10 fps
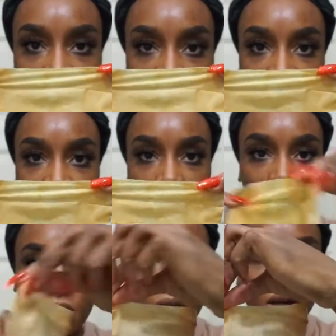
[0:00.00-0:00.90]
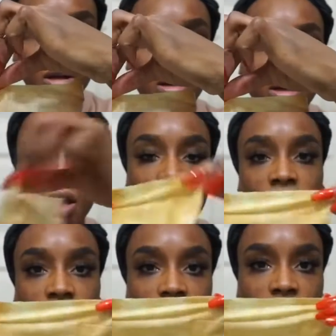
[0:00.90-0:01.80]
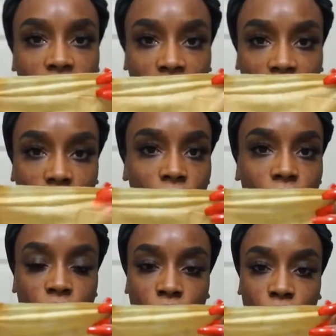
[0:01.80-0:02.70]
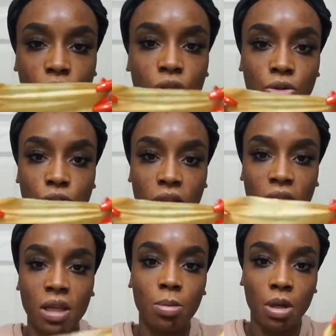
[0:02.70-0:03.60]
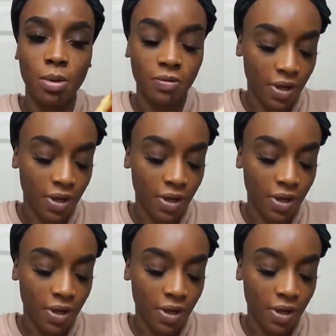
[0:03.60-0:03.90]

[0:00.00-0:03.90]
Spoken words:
after I'm done. I think this is like the original solution that they put on my